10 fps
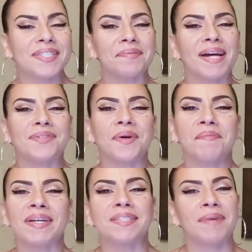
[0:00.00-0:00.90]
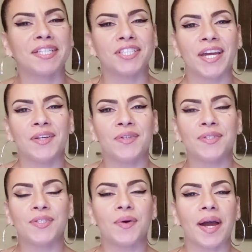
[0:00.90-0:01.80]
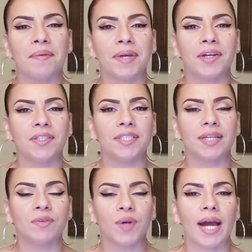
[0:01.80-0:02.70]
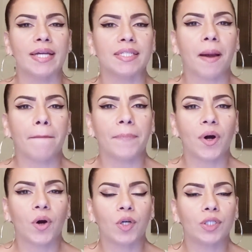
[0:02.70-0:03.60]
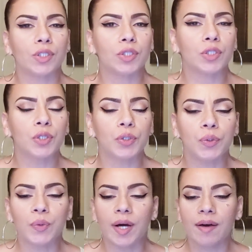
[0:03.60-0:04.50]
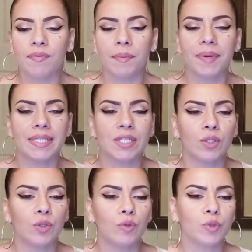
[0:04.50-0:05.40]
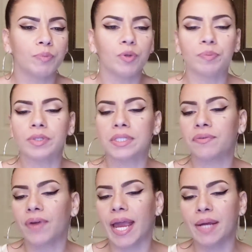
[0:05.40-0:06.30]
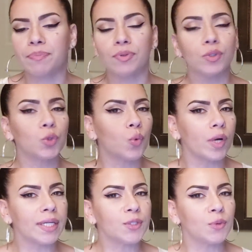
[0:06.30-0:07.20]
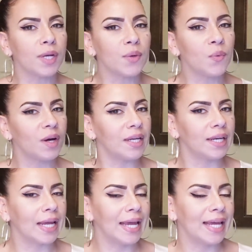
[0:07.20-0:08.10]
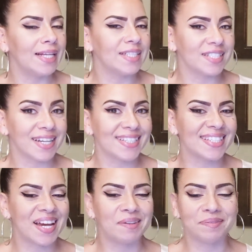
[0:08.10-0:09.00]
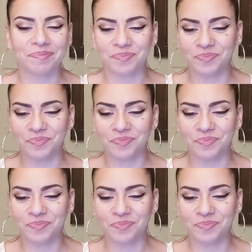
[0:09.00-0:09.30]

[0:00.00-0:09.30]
What's up, guys? Welcome back to my channel. So I am here to give you guys part two of the best news bloopers of April 2021. Let's check this out.